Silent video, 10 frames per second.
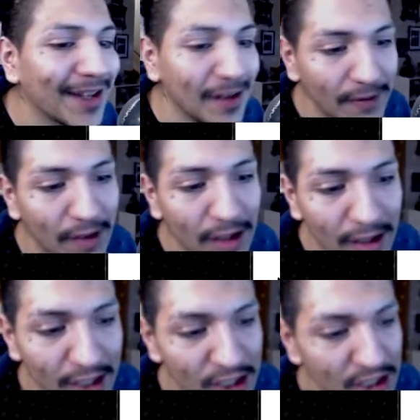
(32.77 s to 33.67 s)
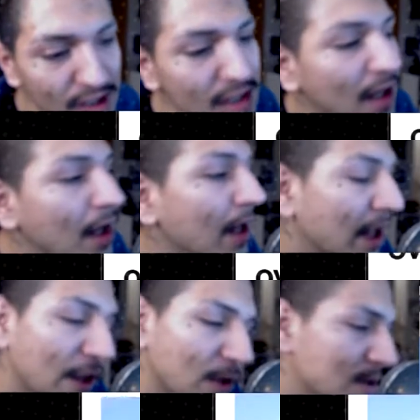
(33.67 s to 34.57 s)
living conditions.
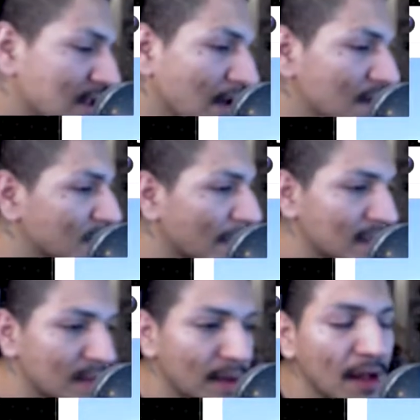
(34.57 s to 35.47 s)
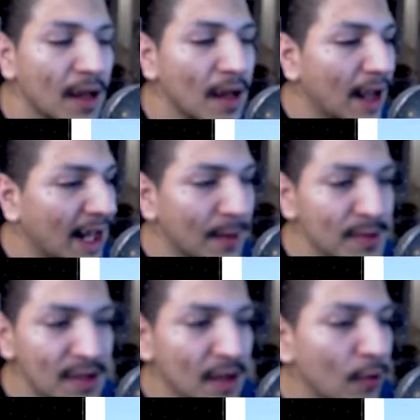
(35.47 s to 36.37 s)
Okay, the reason all this matters to me, and I'm
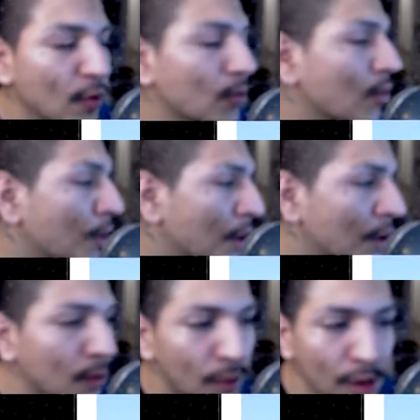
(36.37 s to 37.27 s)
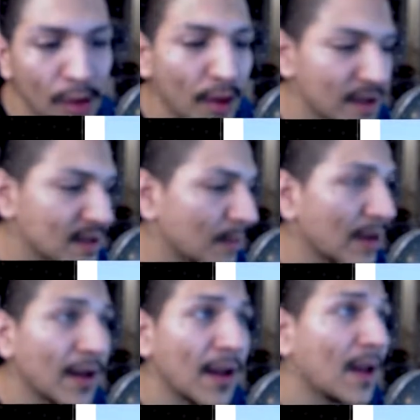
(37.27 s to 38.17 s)
just going to give you a real quick
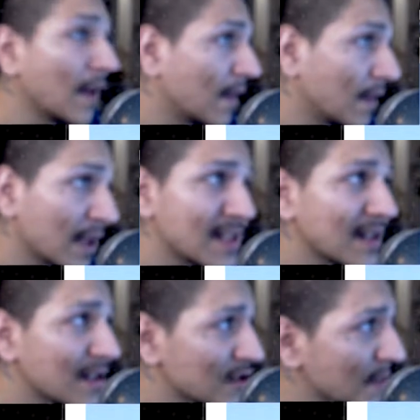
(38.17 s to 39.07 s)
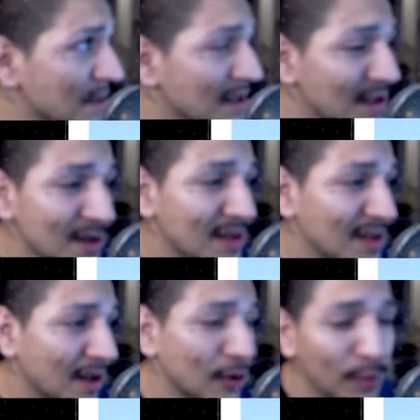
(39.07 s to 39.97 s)
summary. Links in the description to this
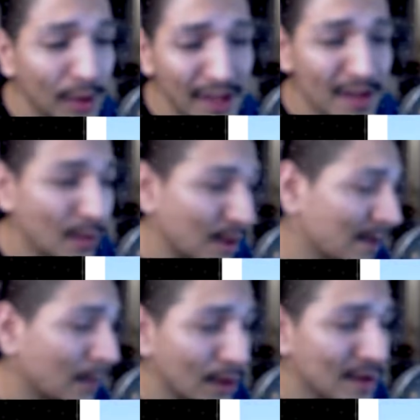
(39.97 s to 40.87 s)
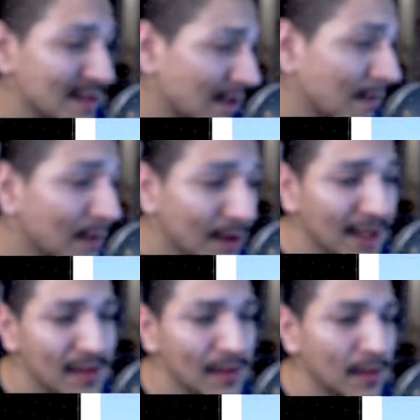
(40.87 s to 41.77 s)
article. Please go read it for yourself, and you
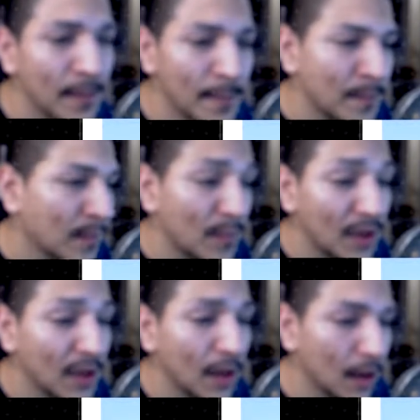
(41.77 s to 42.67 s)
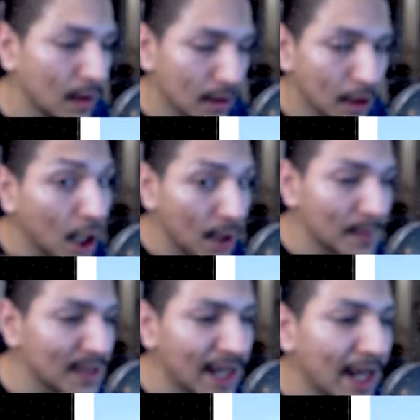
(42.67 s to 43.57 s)
guys will be caught
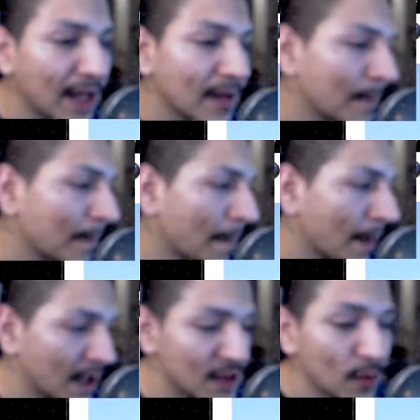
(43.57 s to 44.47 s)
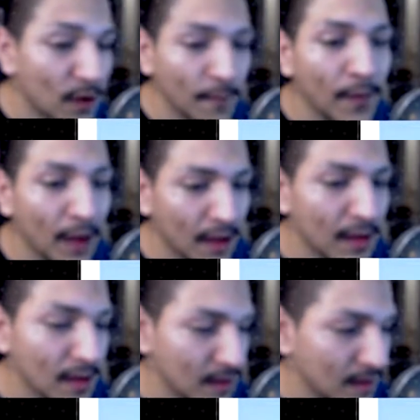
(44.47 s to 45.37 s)
up to date as to what the fuck
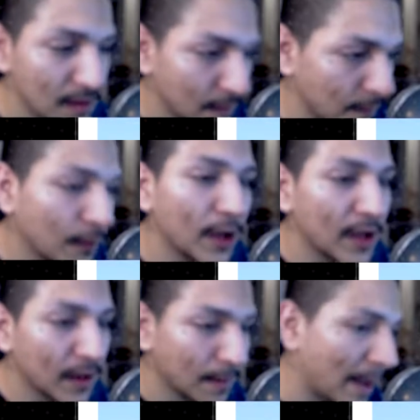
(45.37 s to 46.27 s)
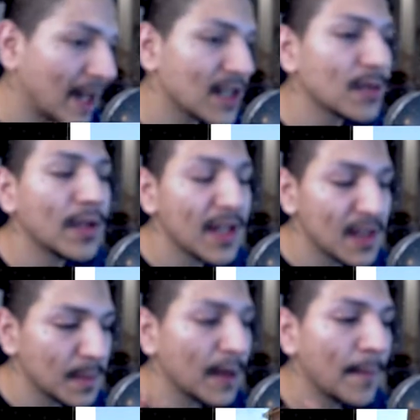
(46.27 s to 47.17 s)
is fully the backstory is. But